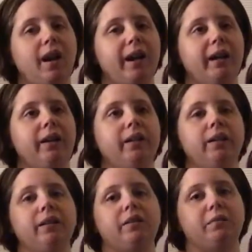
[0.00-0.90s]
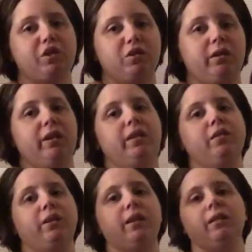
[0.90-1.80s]
I, especially
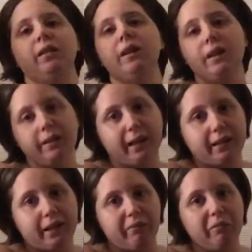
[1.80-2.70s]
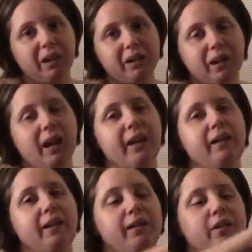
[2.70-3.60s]
during that time of month, I
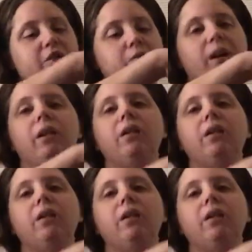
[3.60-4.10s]
tend to sweat a